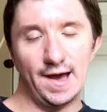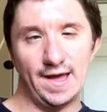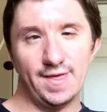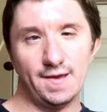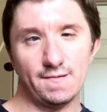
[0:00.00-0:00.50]
I
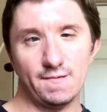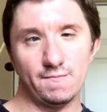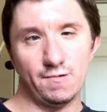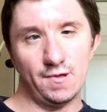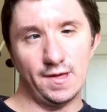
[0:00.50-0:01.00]
think
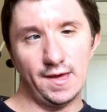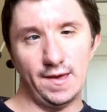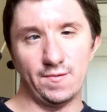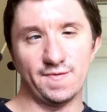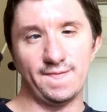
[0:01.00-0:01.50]
really
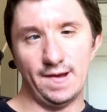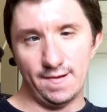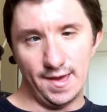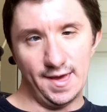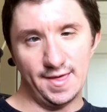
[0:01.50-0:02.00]
it was
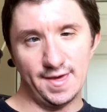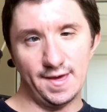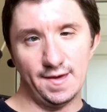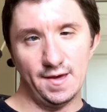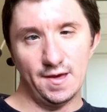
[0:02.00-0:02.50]
very
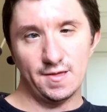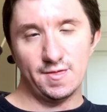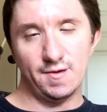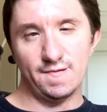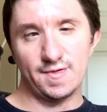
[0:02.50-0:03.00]
easy
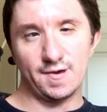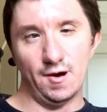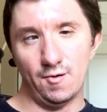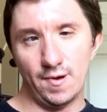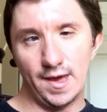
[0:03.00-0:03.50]
to just
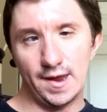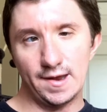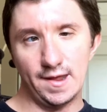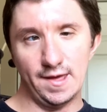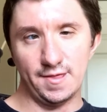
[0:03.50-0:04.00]
go in
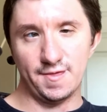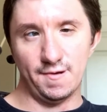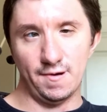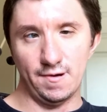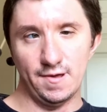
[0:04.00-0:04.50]
and
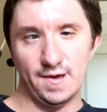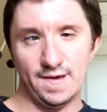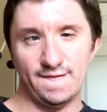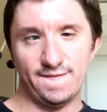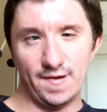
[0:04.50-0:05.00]
start
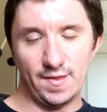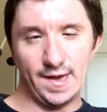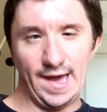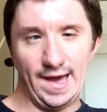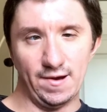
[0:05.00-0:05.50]
filling
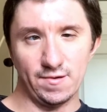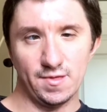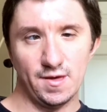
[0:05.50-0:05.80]
out